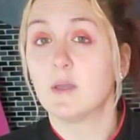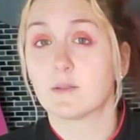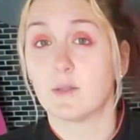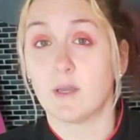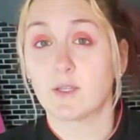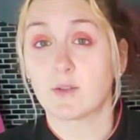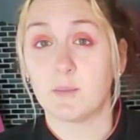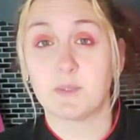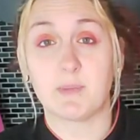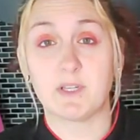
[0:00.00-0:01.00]
So the ice cream
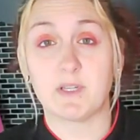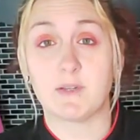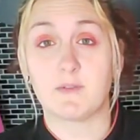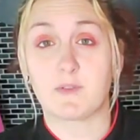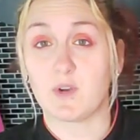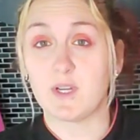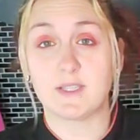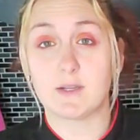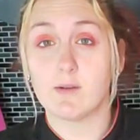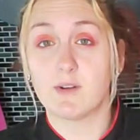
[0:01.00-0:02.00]
has been
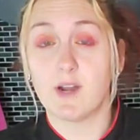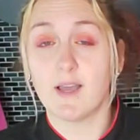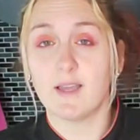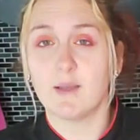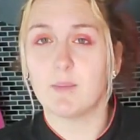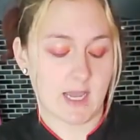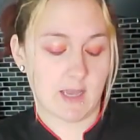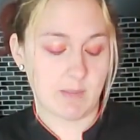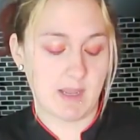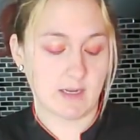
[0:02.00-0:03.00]
freezing overnight.
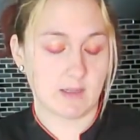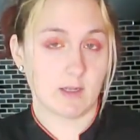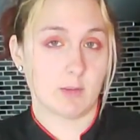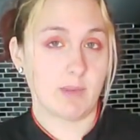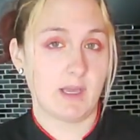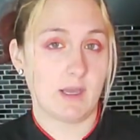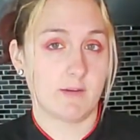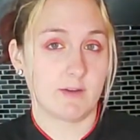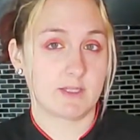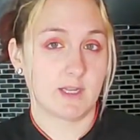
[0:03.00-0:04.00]
I made a little bit
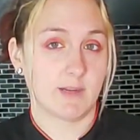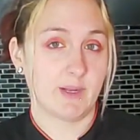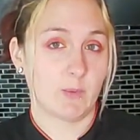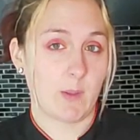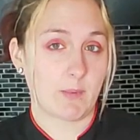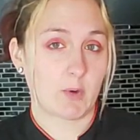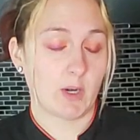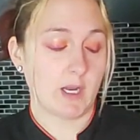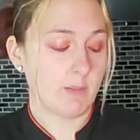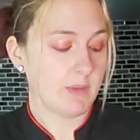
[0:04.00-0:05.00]
of a cinnamon whipped
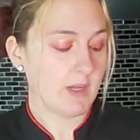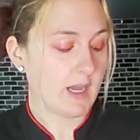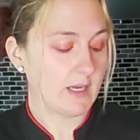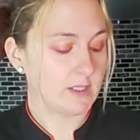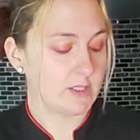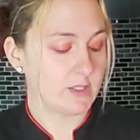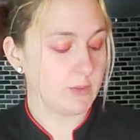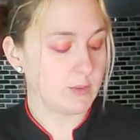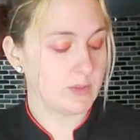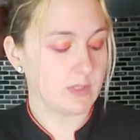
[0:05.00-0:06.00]
cream. I just
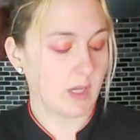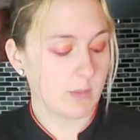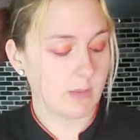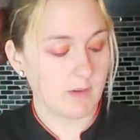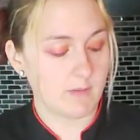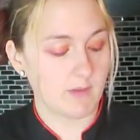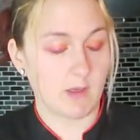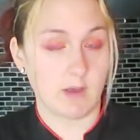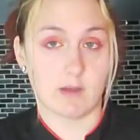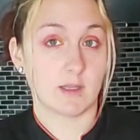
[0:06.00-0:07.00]
used some of
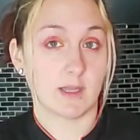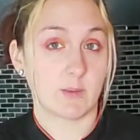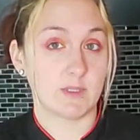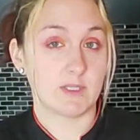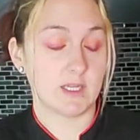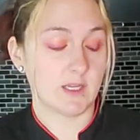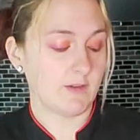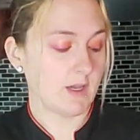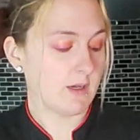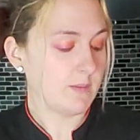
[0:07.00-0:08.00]
the liquid
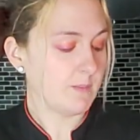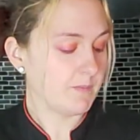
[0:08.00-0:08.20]
stevia,